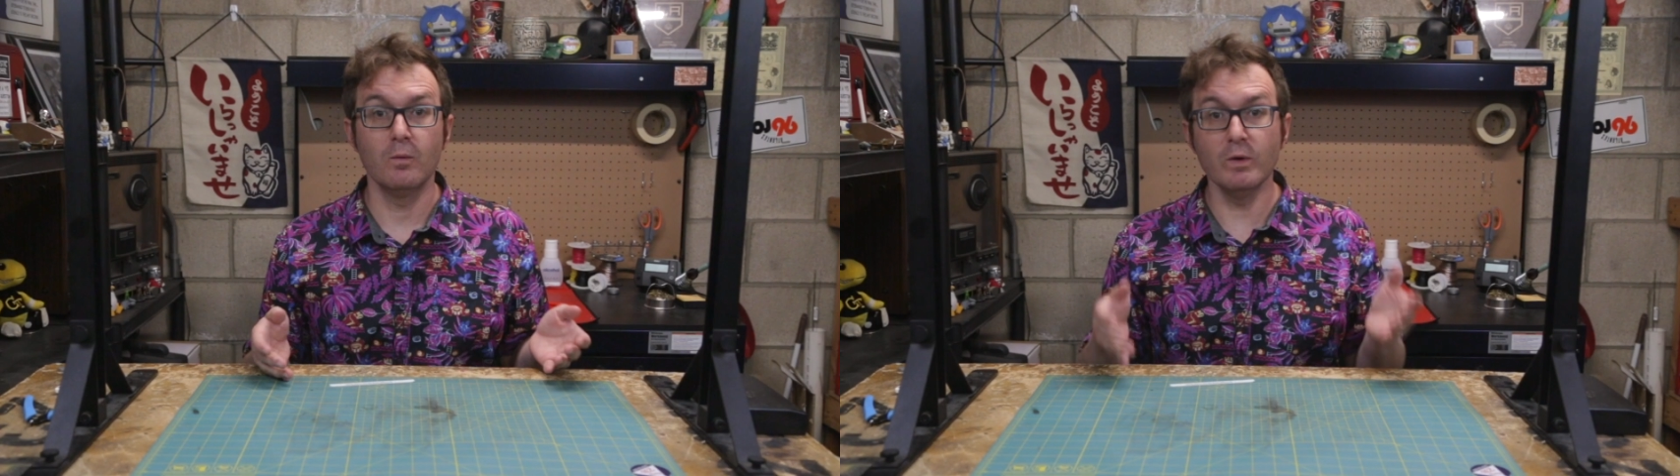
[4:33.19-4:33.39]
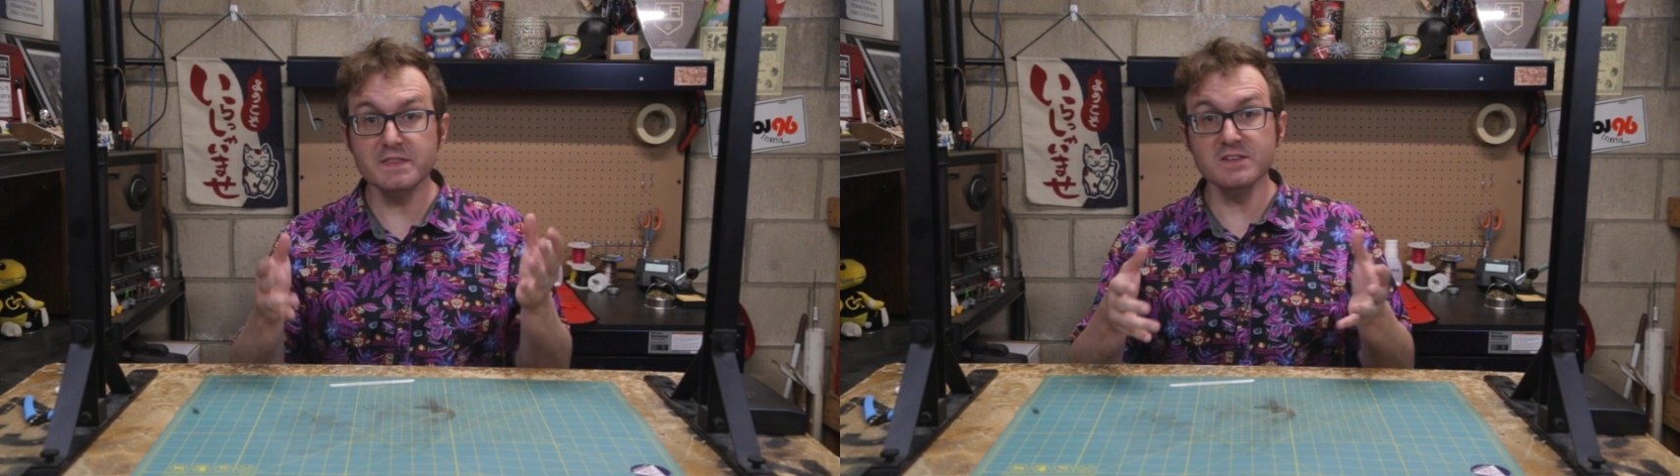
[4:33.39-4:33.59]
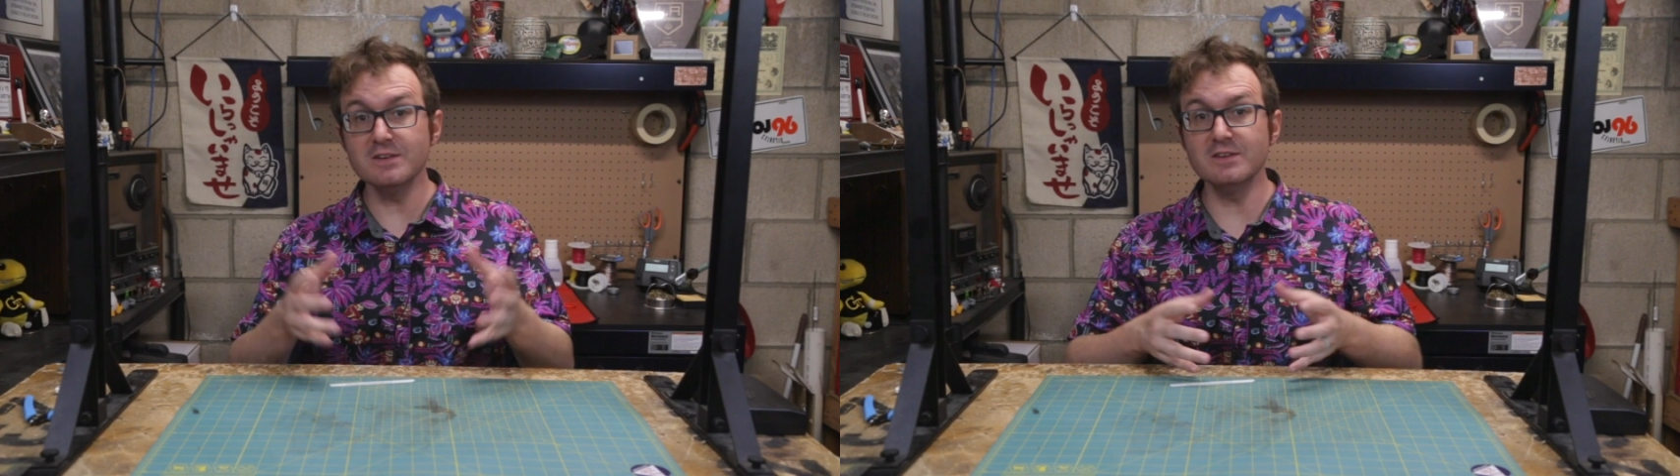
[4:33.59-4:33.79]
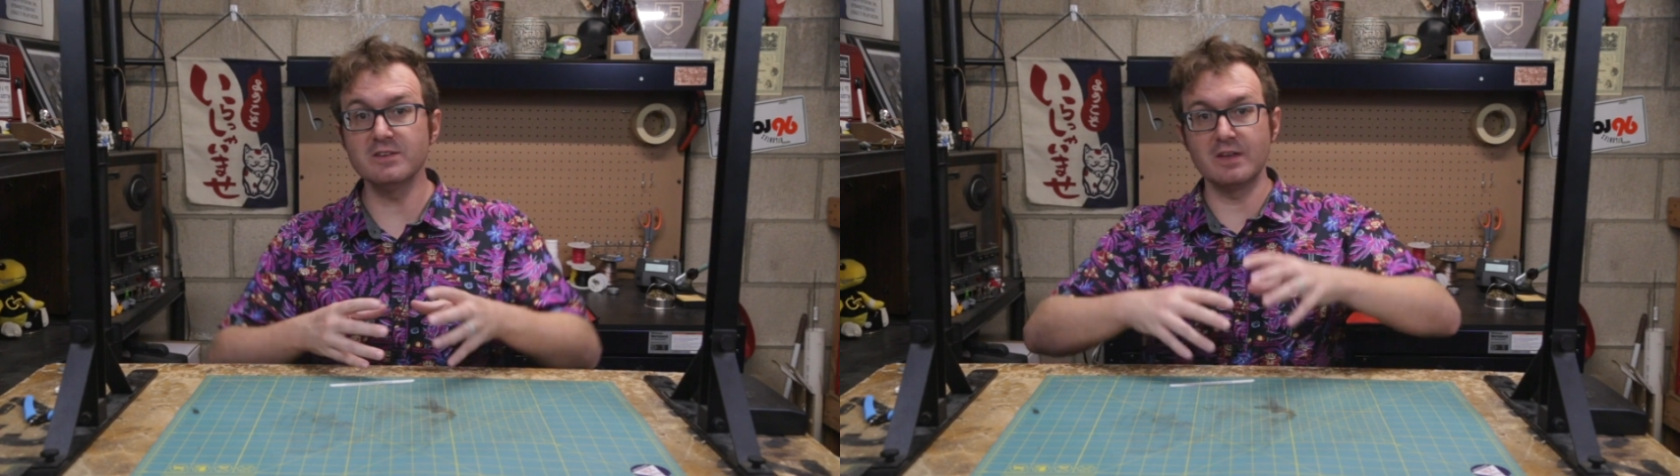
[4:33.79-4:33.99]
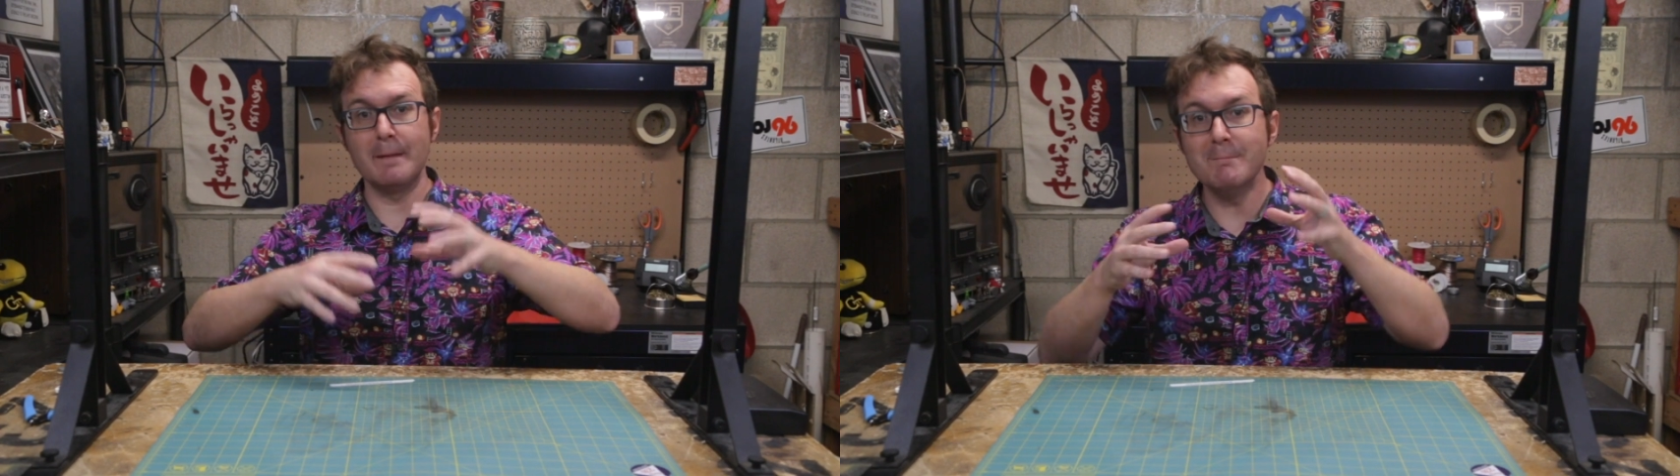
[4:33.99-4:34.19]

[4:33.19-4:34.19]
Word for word: What this is is a